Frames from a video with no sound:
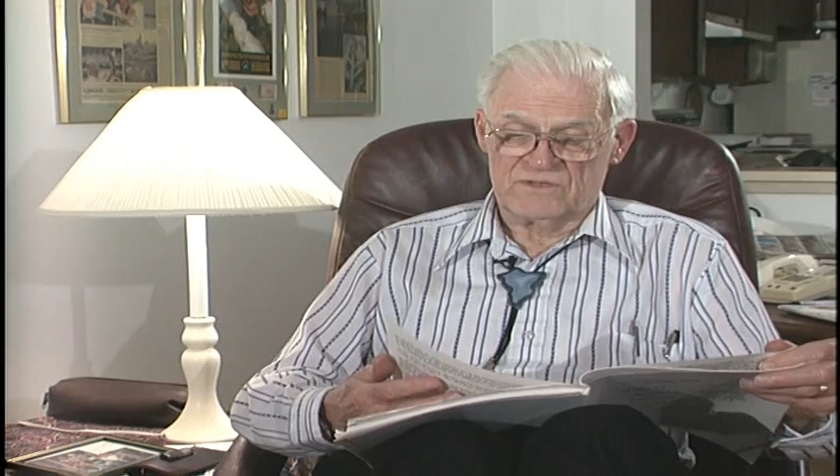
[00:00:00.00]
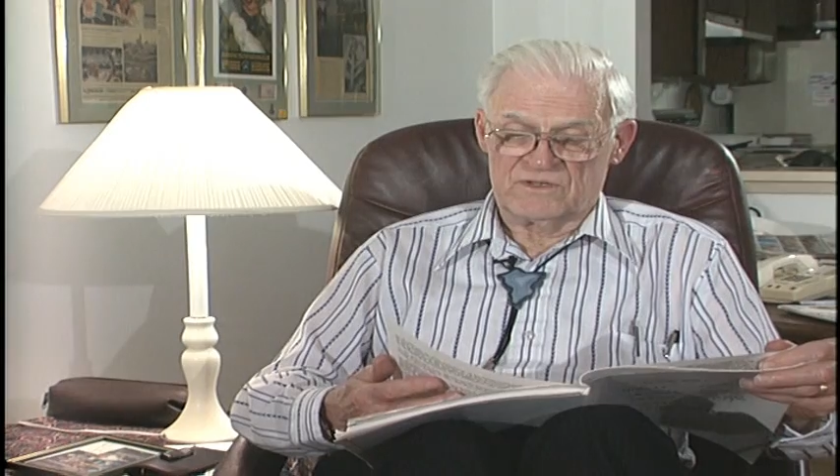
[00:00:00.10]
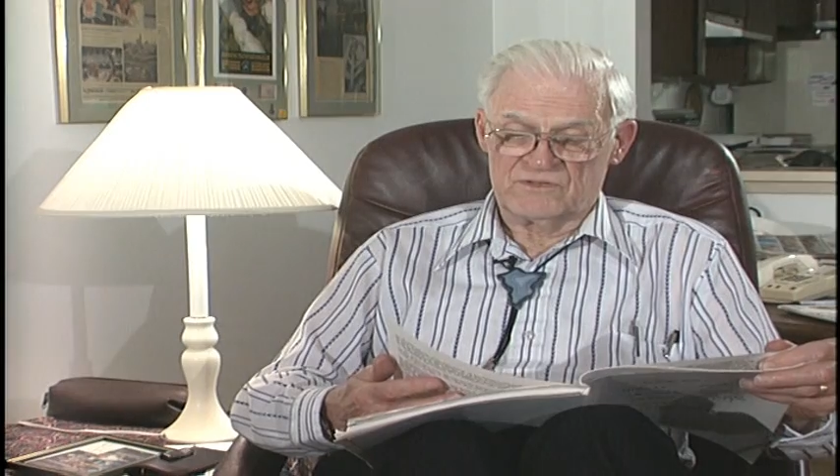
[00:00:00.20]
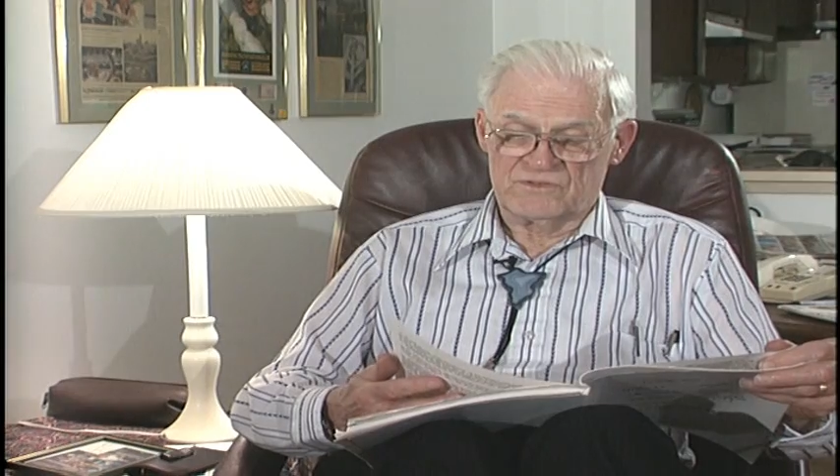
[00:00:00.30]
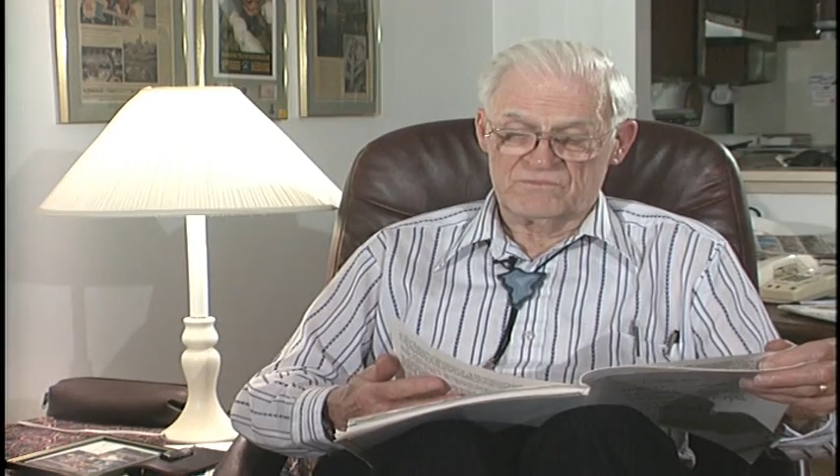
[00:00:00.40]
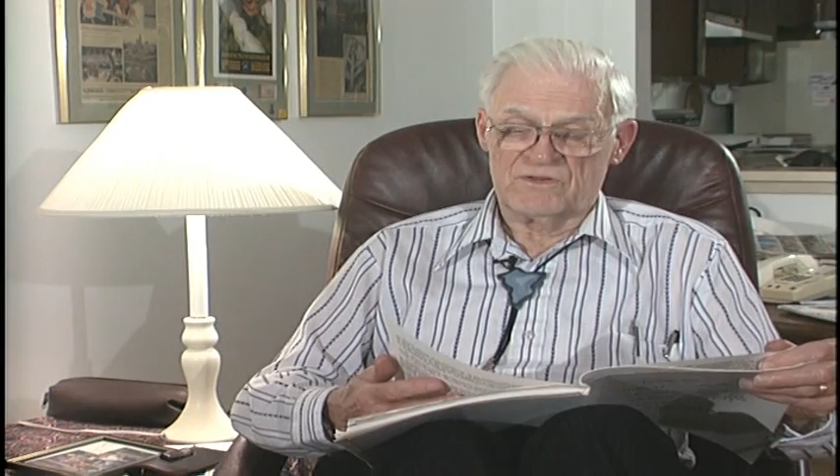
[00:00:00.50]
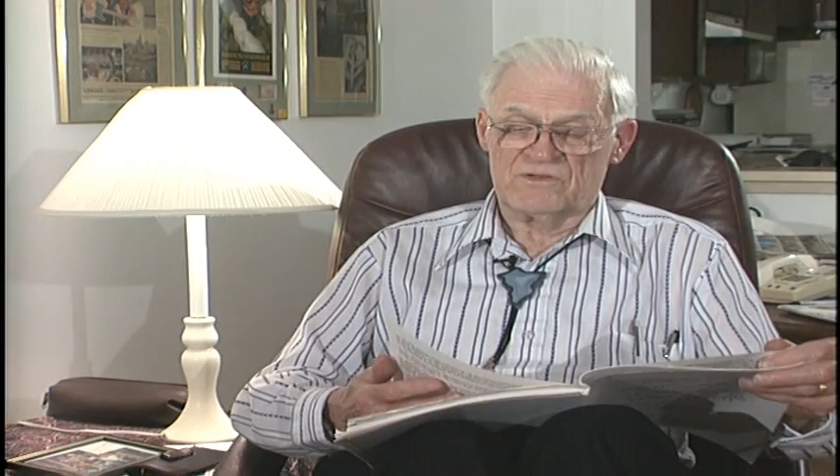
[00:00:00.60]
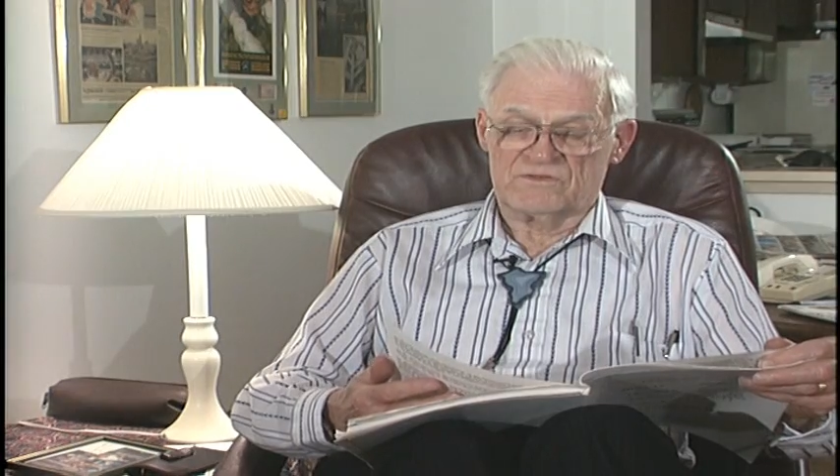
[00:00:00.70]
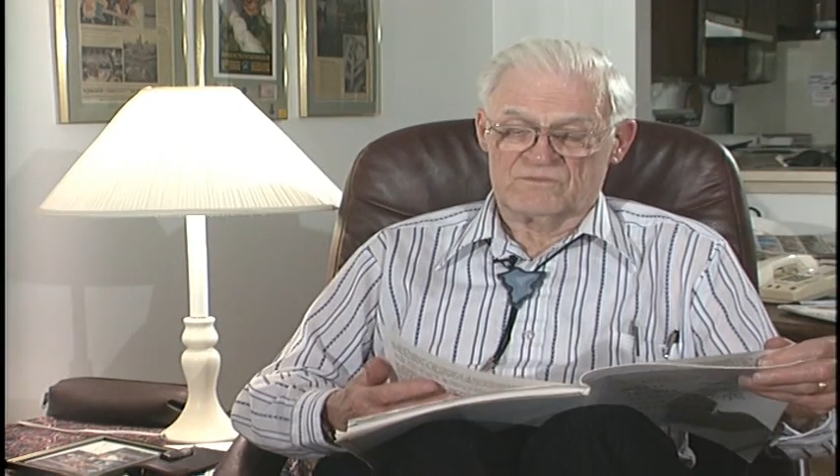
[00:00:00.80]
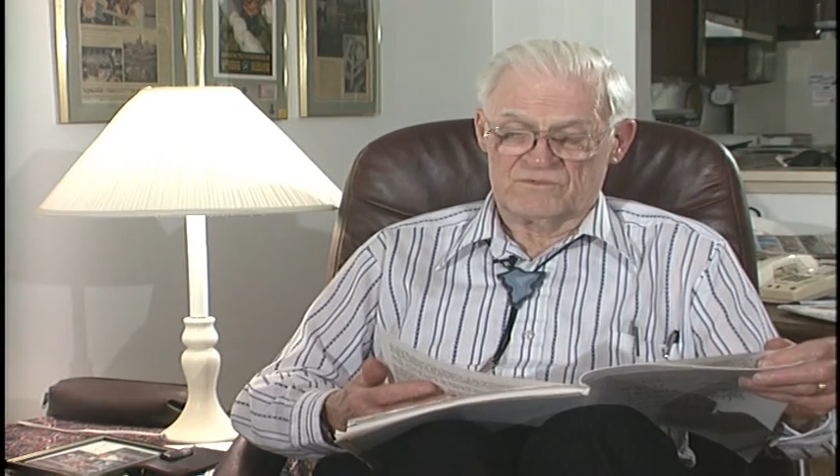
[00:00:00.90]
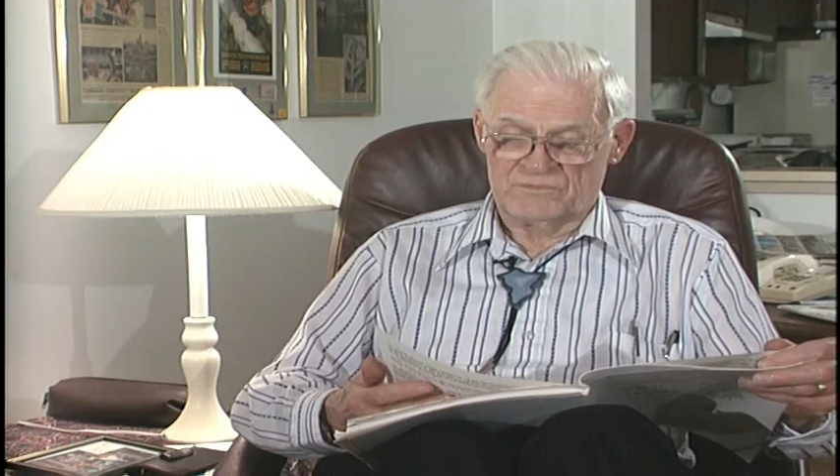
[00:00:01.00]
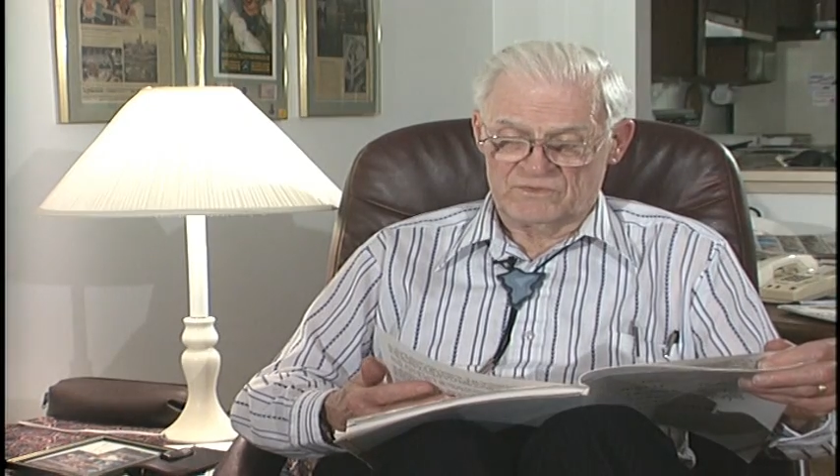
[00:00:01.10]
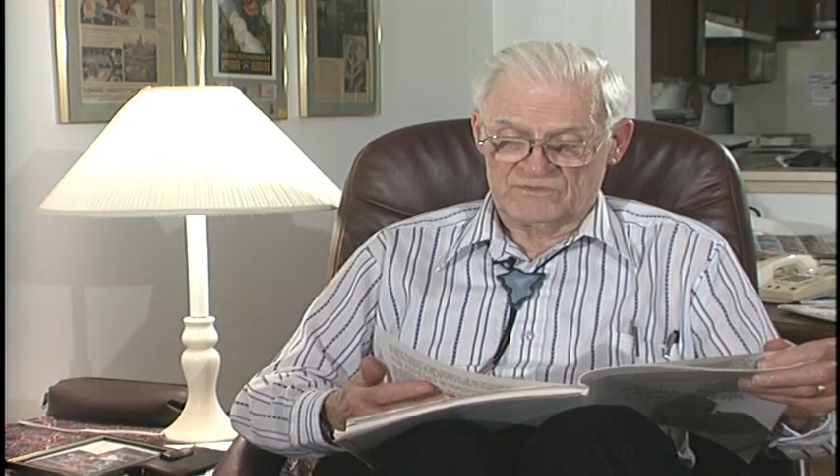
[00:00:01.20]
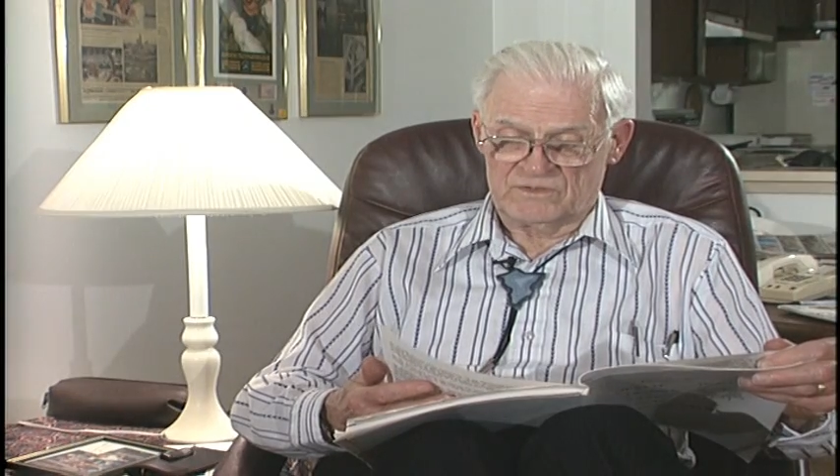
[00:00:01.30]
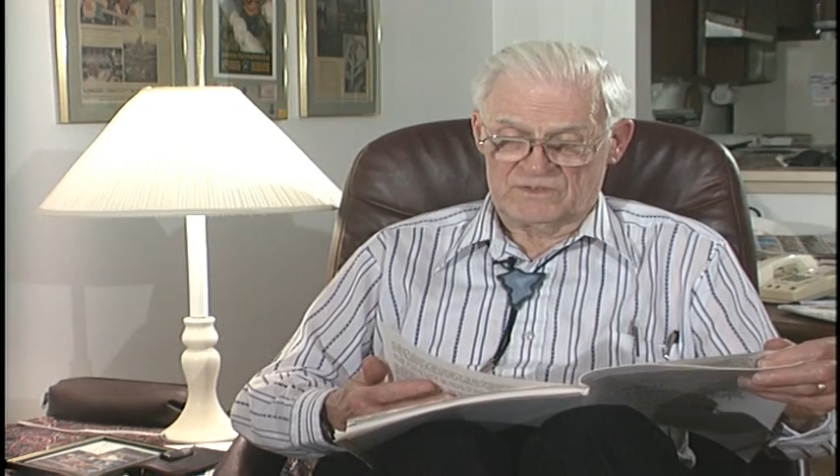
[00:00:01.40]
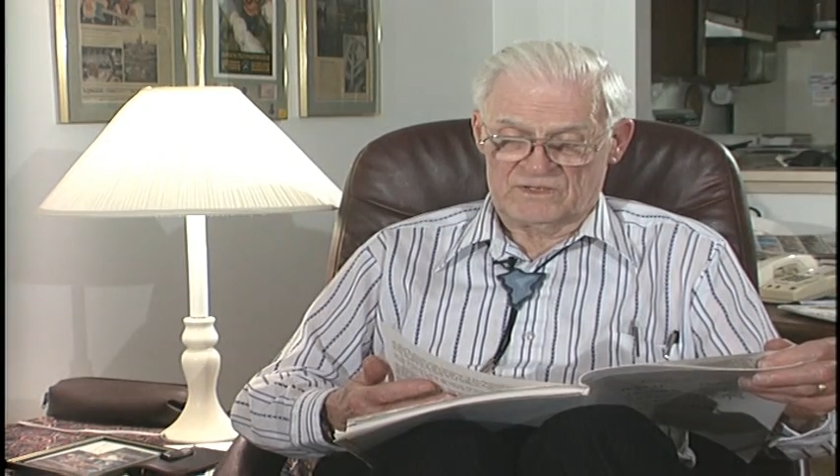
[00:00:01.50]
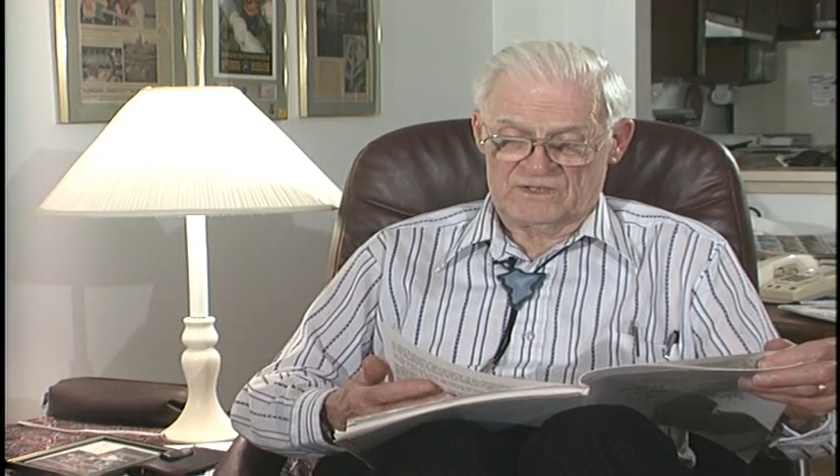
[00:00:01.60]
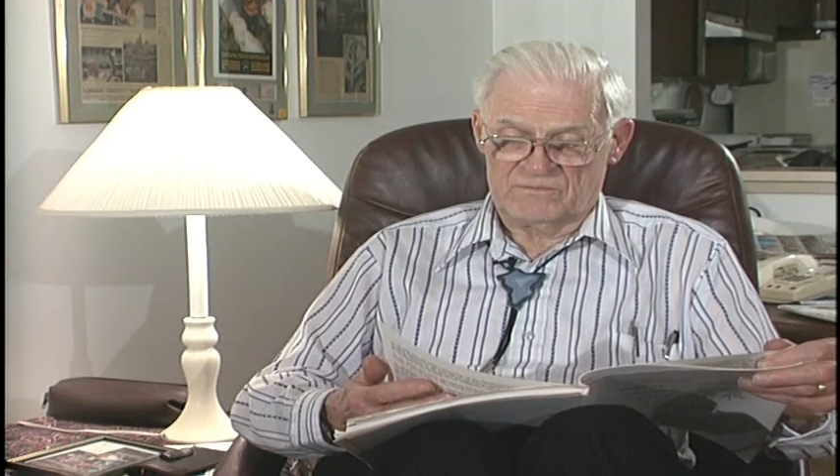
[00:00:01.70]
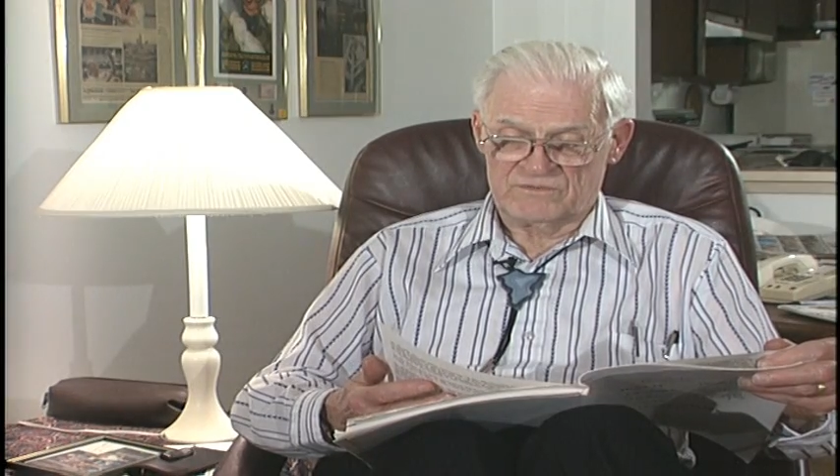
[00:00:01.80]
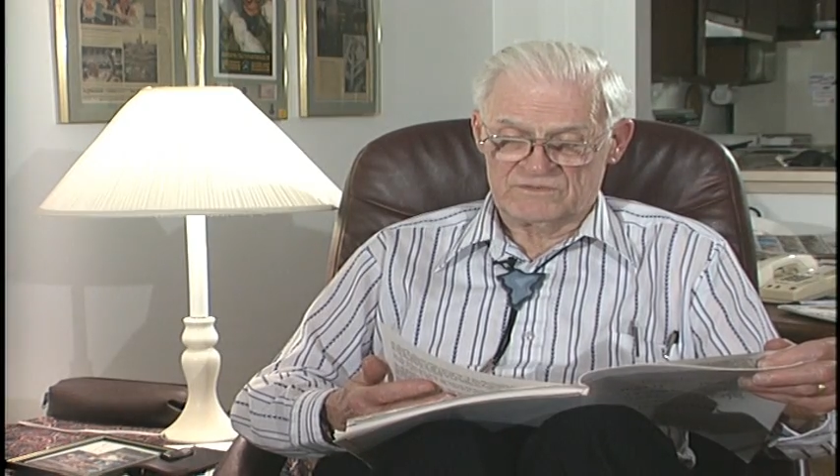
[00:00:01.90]
and a gymnasium was built on the
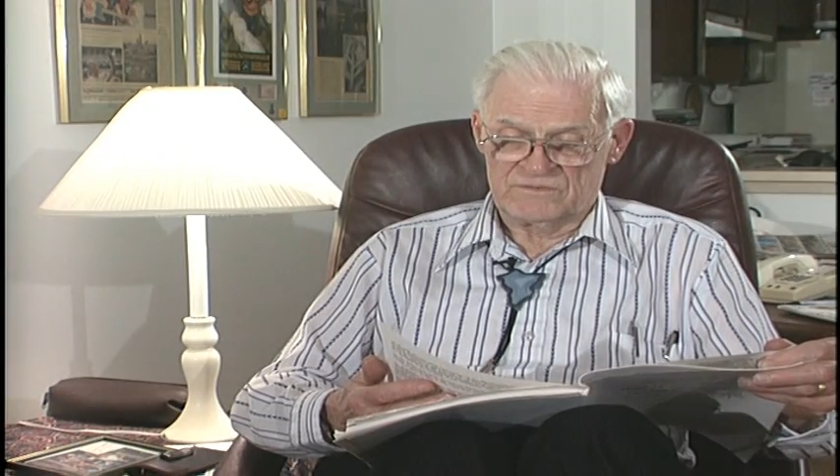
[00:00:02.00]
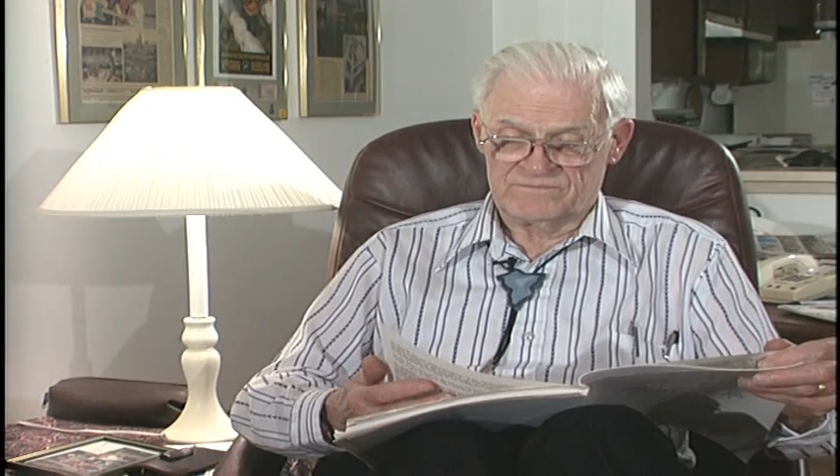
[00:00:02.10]
campus.